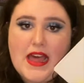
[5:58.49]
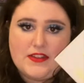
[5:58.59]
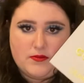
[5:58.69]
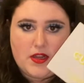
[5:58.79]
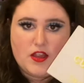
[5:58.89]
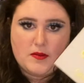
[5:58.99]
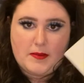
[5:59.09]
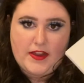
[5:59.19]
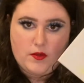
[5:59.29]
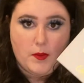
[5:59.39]
from ColourPop
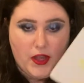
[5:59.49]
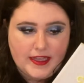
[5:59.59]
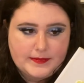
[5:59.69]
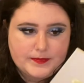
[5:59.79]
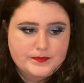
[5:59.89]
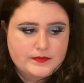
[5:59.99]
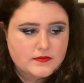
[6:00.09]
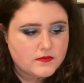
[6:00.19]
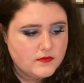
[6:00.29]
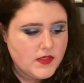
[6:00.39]
I ever bought.
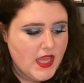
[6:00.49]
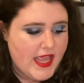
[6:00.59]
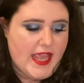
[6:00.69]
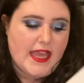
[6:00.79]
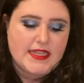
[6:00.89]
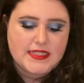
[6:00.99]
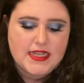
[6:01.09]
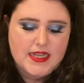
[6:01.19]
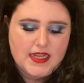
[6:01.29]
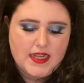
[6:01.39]
And
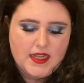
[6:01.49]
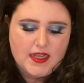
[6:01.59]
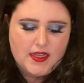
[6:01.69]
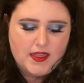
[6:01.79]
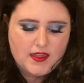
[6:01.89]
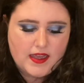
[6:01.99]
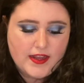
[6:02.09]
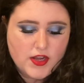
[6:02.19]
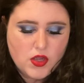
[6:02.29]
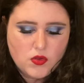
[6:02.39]
I
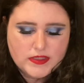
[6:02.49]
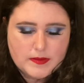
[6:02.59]
know it's